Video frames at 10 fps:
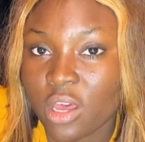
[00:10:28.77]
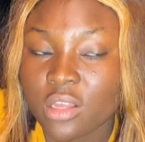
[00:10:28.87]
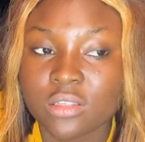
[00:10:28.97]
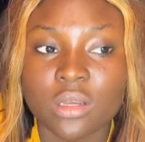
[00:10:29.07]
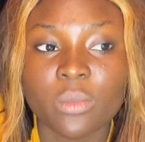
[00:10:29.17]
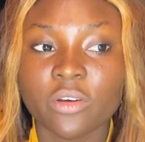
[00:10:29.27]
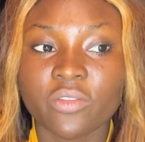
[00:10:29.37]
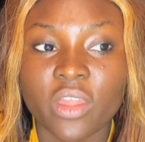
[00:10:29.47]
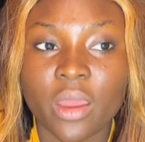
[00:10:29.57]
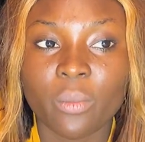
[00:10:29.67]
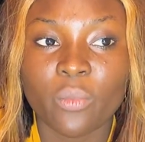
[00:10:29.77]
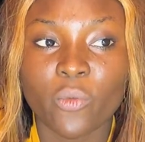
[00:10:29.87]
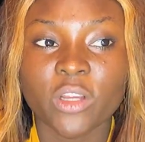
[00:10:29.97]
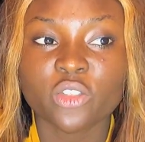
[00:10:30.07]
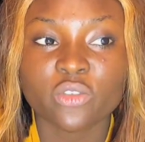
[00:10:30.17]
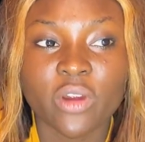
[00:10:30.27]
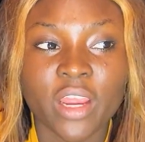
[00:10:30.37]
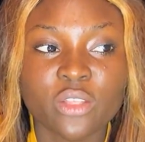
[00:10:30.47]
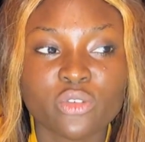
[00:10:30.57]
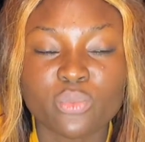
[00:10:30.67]
some of them were
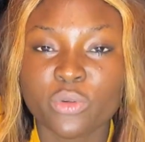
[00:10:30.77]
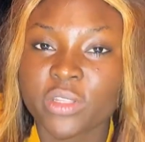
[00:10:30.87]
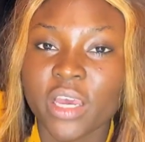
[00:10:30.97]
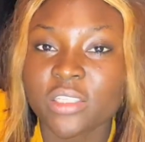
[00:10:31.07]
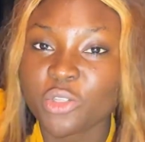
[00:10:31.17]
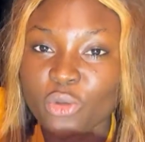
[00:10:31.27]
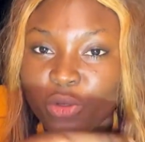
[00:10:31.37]
trying to protect your